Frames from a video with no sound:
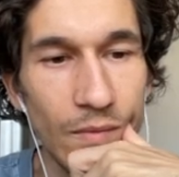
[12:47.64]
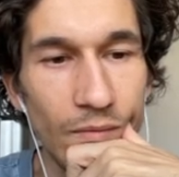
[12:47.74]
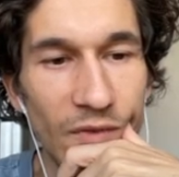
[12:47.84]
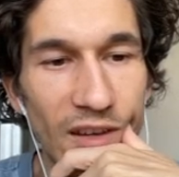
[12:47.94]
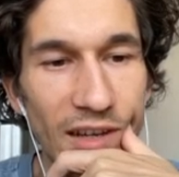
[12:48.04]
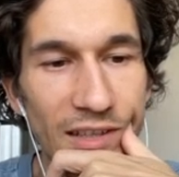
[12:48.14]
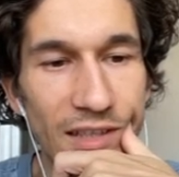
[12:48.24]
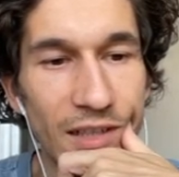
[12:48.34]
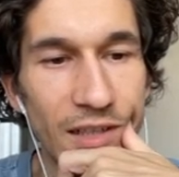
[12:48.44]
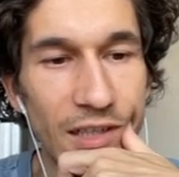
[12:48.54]
Yeah, I
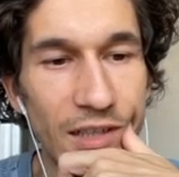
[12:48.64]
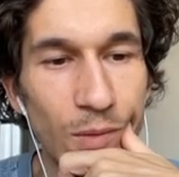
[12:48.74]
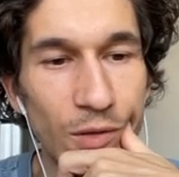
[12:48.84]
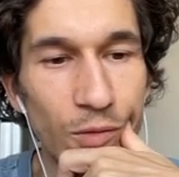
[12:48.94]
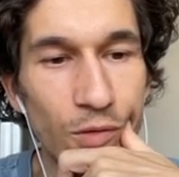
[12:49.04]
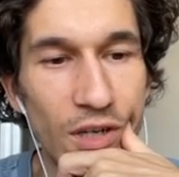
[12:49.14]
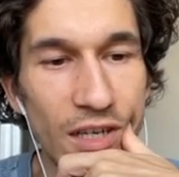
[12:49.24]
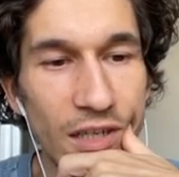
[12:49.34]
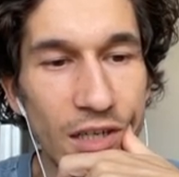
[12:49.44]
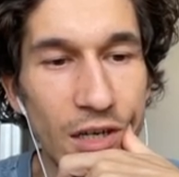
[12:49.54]
still need one, two,
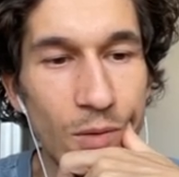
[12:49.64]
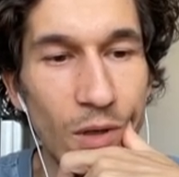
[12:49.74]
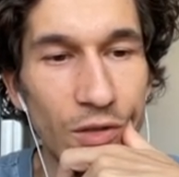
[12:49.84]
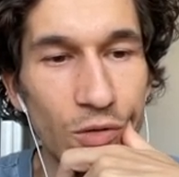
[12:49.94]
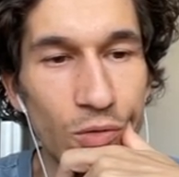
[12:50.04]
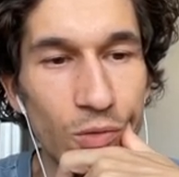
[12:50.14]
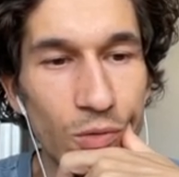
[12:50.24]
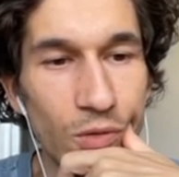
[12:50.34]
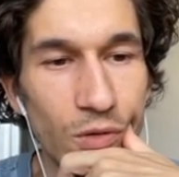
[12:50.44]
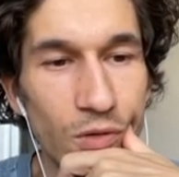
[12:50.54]
three, one, two.
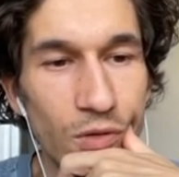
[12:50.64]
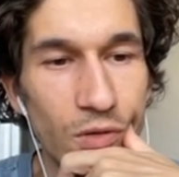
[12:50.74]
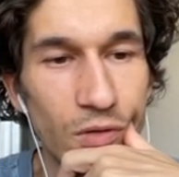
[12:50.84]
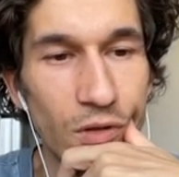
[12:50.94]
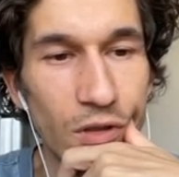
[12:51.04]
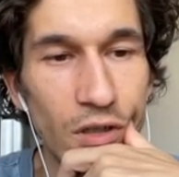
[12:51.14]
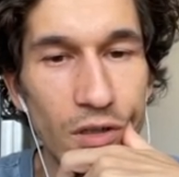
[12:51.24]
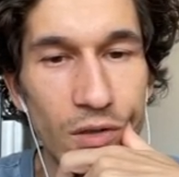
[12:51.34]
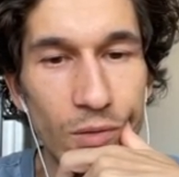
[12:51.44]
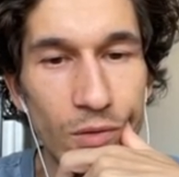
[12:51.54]

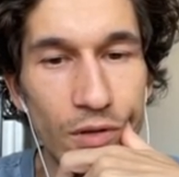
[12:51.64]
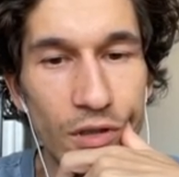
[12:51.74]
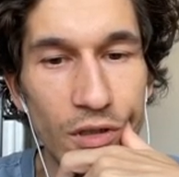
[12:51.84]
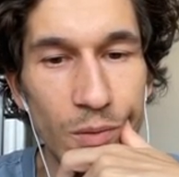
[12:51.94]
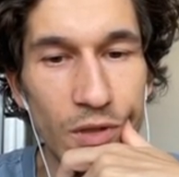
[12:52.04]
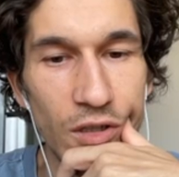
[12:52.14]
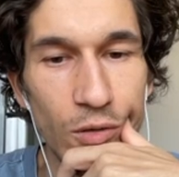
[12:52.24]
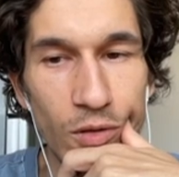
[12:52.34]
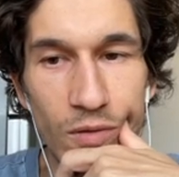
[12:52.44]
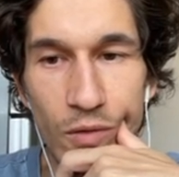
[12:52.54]
I think we
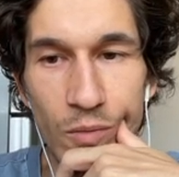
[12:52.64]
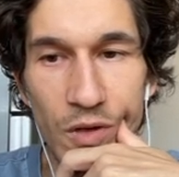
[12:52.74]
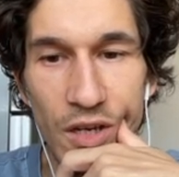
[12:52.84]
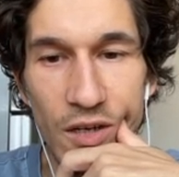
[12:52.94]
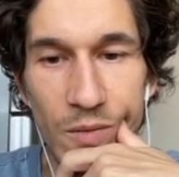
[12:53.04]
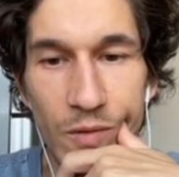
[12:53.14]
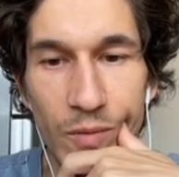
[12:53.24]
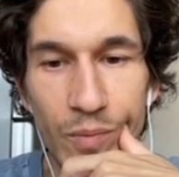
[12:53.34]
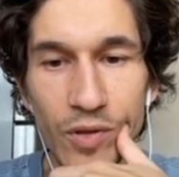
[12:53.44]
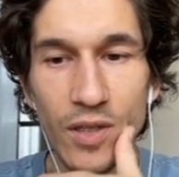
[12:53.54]
stole it from here. No,
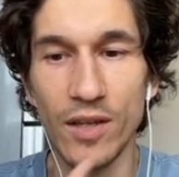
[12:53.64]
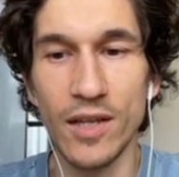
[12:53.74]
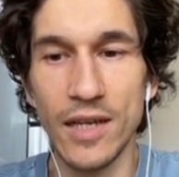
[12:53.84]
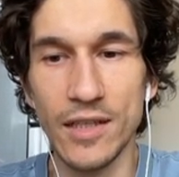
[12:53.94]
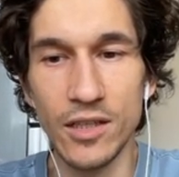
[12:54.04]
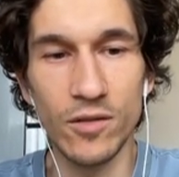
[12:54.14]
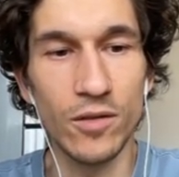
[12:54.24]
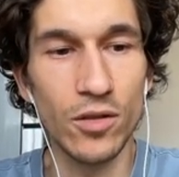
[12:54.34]
no, no, good.